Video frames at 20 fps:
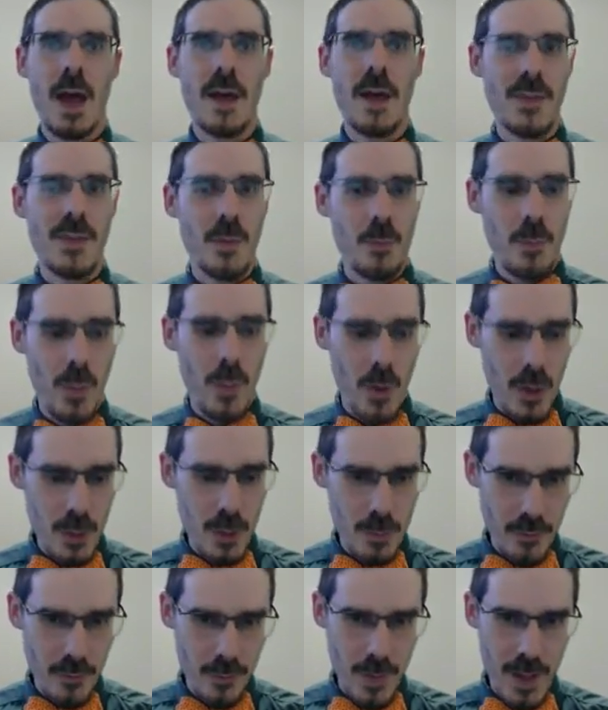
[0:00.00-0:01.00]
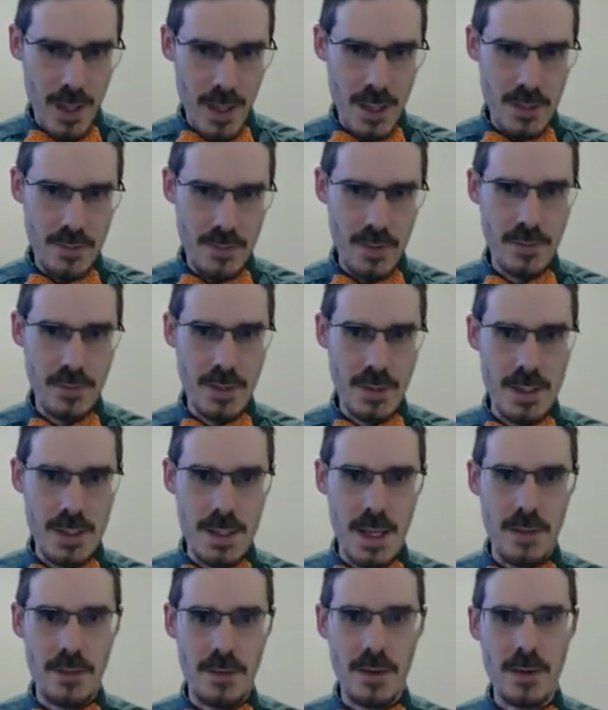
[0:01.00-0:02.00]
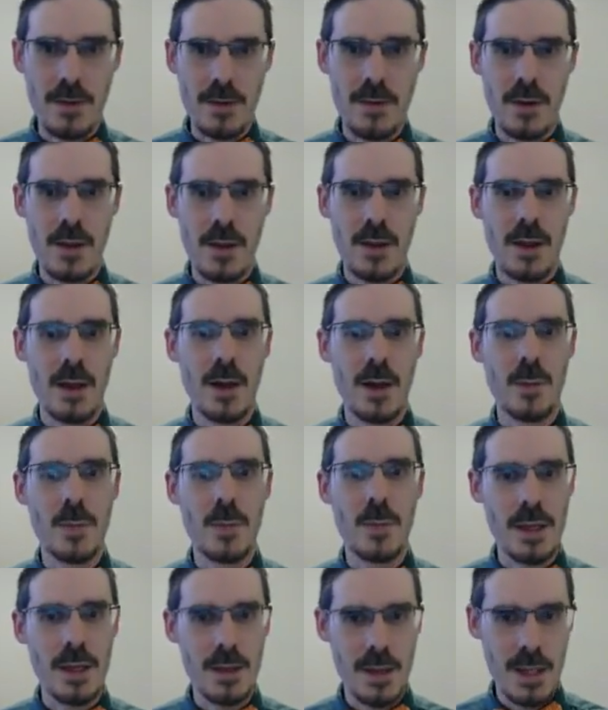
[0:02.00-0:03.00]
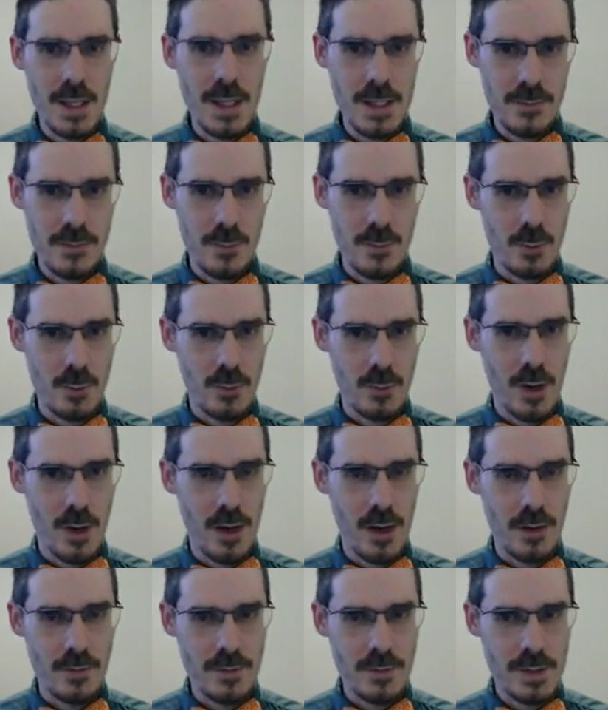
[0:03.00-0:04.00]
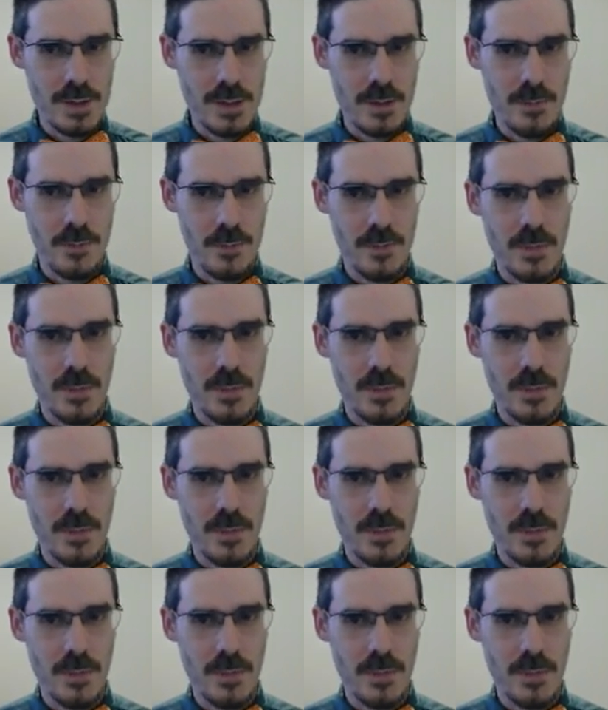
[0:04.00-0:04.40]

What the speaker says: At the bottom of page 57 appear these four graphs.